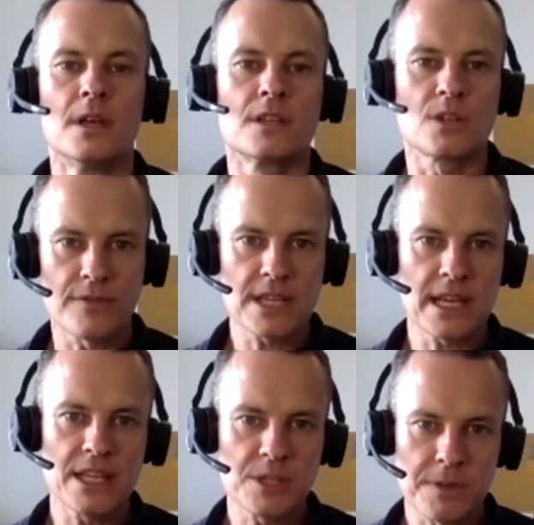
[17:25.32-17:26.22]
So I've
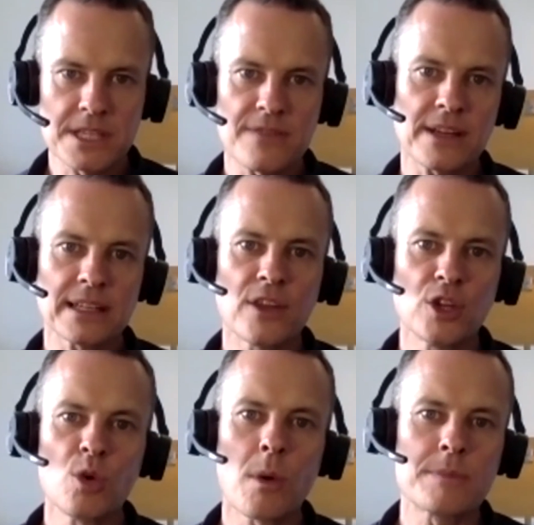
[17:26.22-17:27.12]
said here, specifically, the
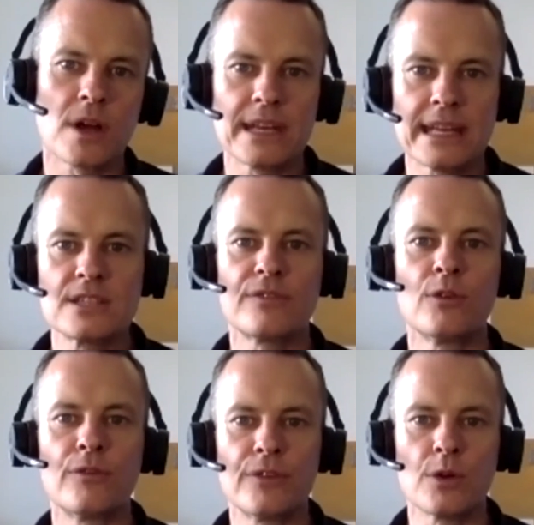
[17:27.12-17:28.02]
new website needs to
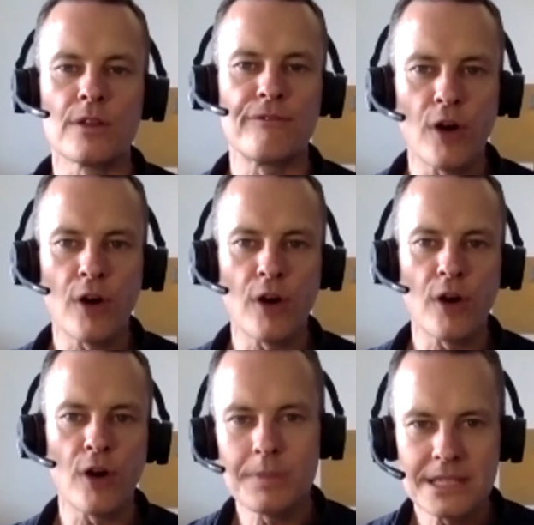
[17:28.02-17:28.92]
fulfill the
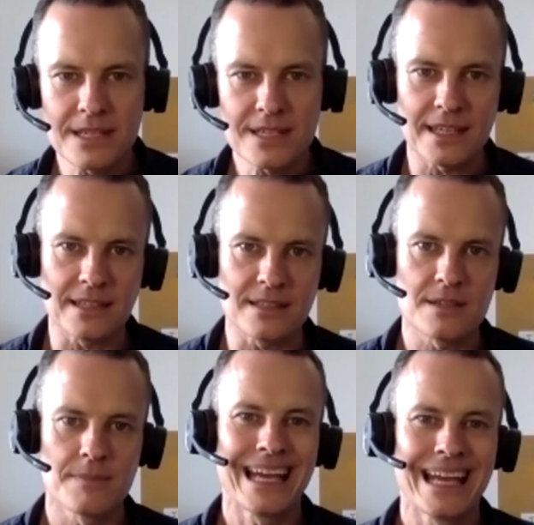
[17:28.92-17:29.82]
following business
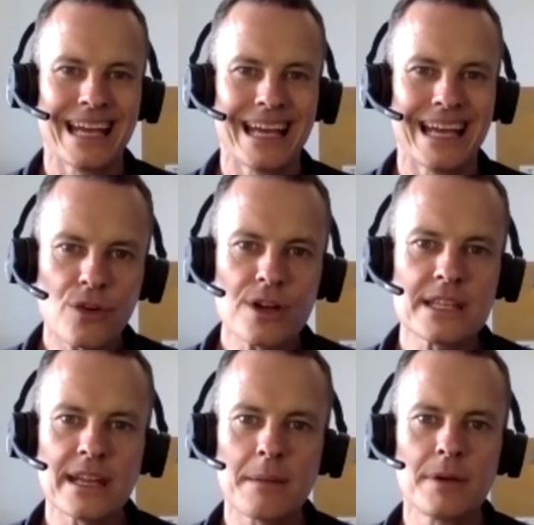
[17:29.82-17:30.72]
needs. Increase
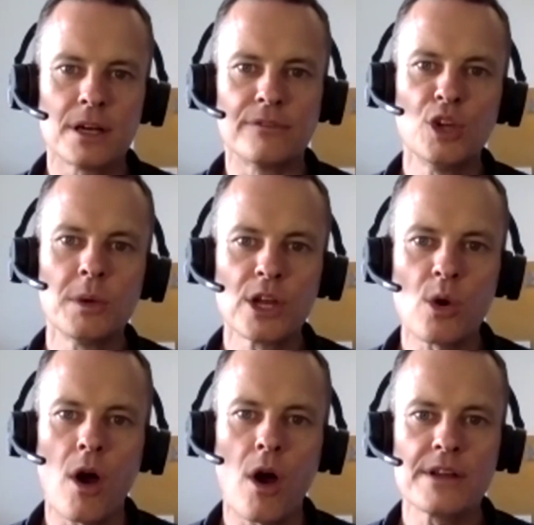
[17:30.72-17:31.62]
the number of new
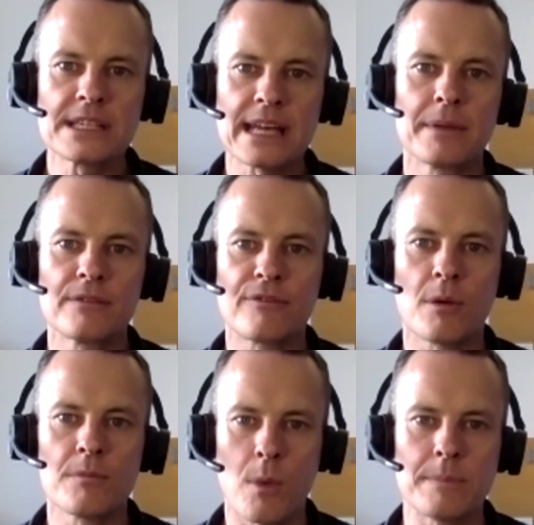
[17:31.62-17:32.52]
inquiries coming
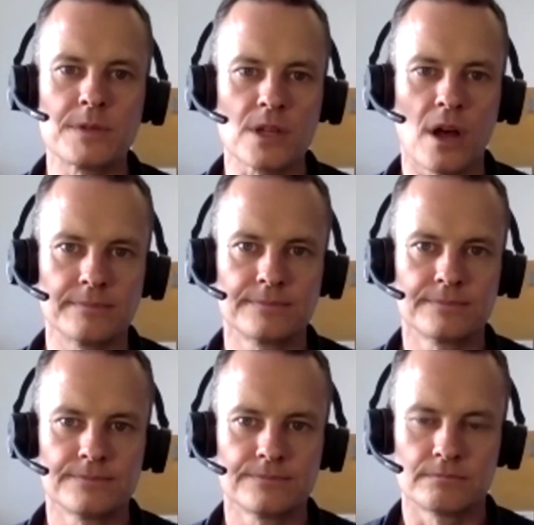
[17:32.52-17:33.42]
from the website.
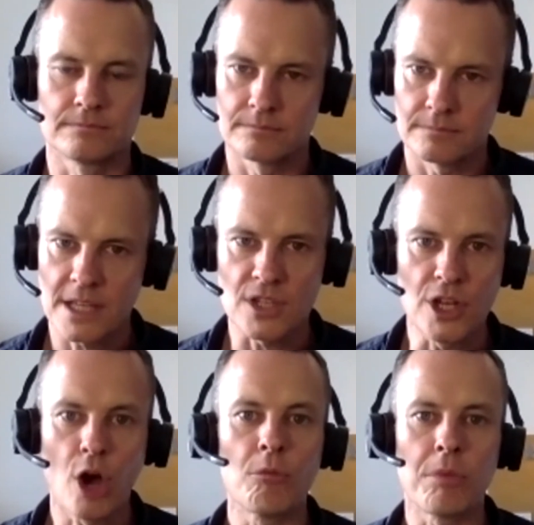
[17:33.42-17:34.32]
That's a
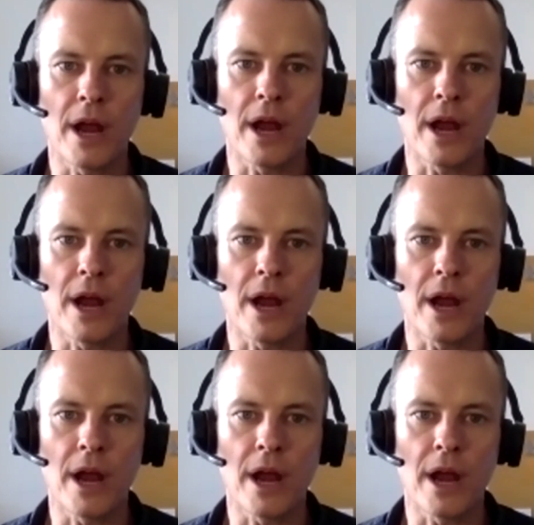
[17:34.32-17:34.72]
no-brainer.